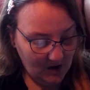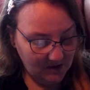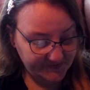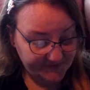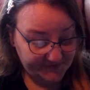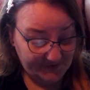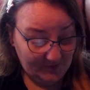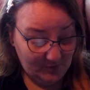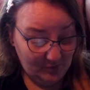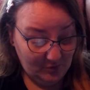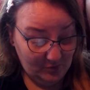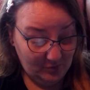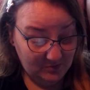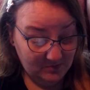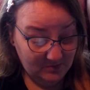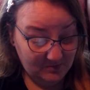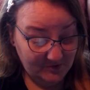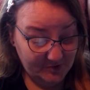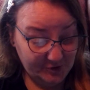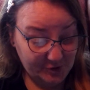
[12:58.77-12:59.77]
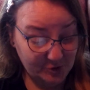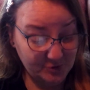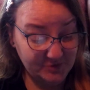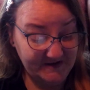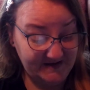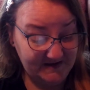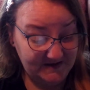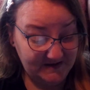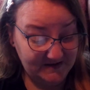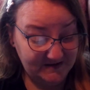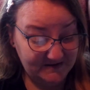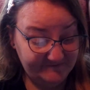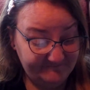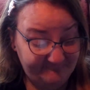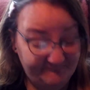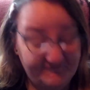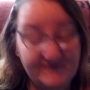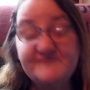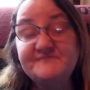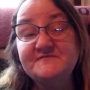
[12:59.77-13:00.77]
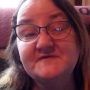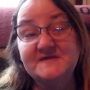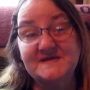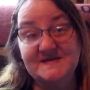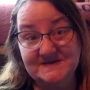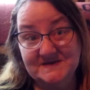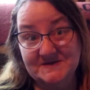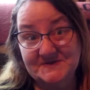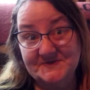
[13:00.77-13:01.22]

So you need 15